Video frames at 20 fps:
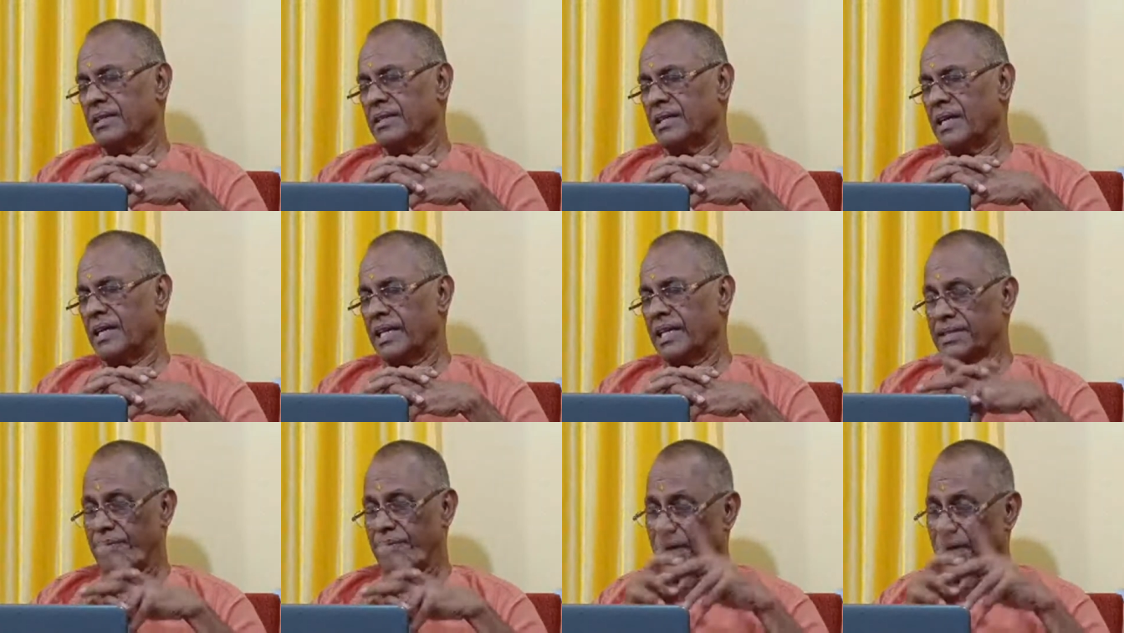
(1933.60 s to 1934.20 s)

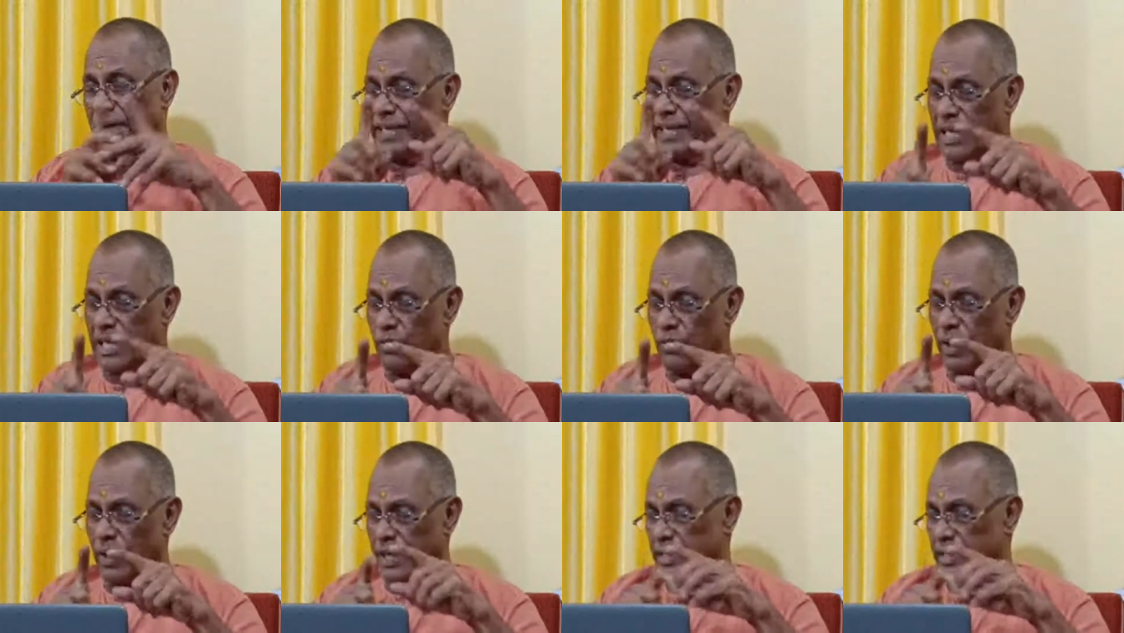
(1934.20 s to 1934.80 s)
And the
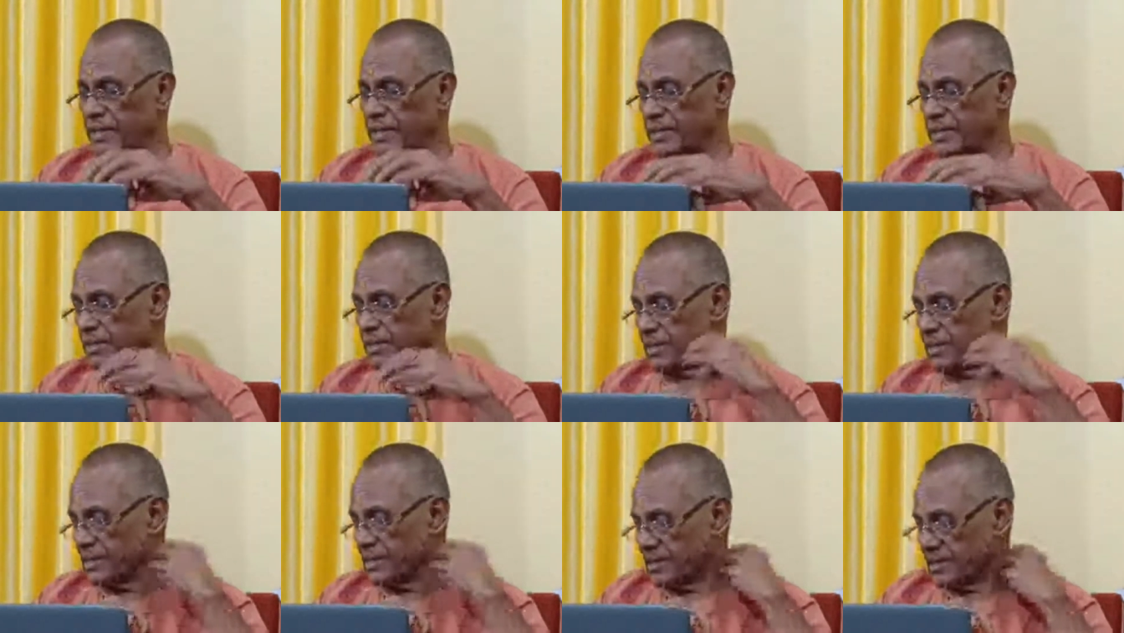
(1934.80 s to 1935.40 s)
final one,
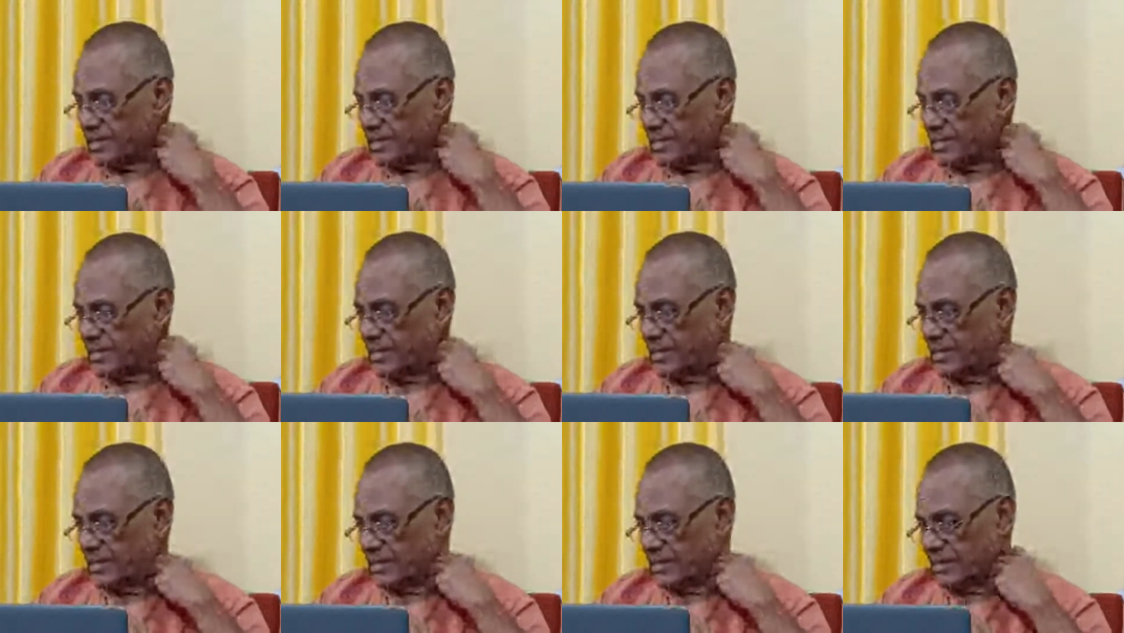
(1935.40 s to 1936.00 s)

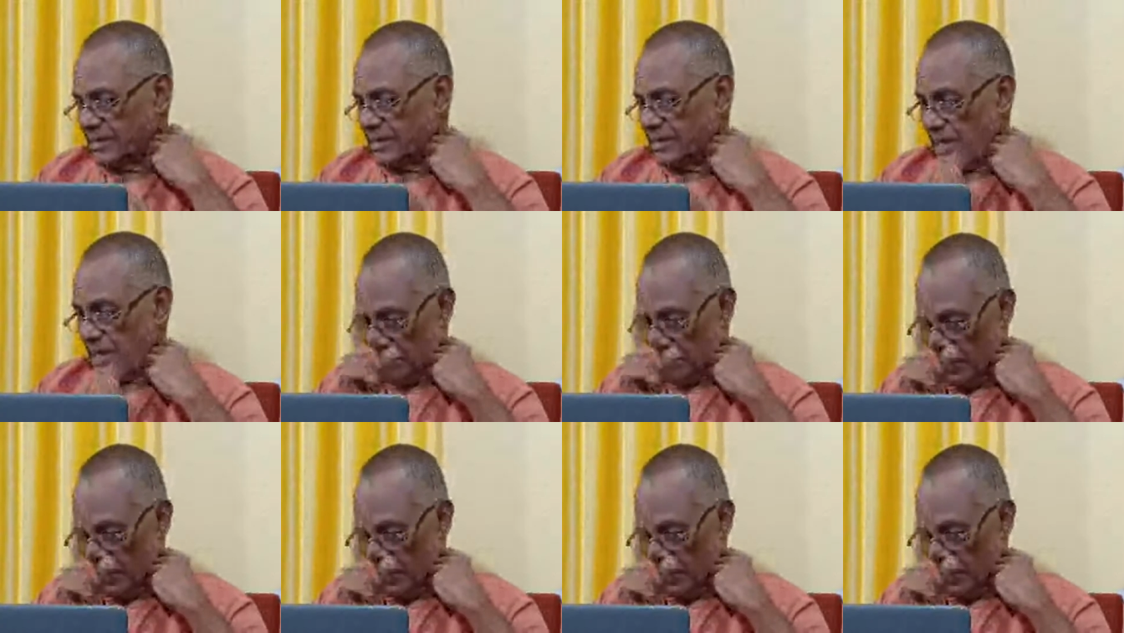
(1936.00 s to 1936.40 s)
that